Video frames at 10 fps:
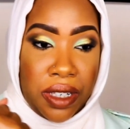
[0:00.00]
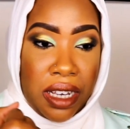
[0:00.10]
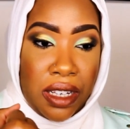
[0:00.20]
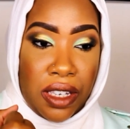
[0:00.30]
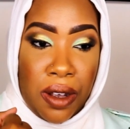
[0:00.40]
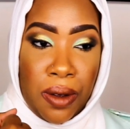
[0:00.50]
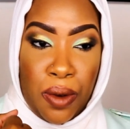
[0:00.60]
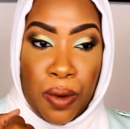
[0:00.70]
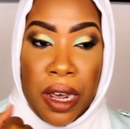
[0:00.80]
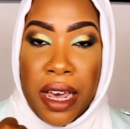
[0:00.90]
skin
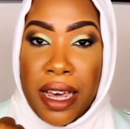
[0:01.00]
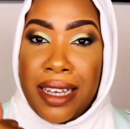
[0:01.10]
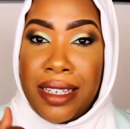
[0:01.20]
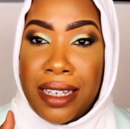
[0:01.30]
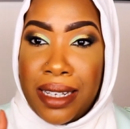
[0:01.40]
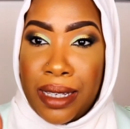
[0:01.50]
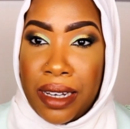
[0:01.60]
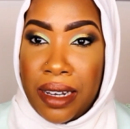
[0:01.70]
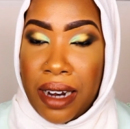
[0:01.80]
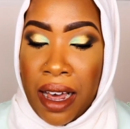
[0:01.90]
tone. It
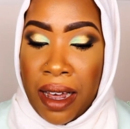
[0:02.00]
doesn't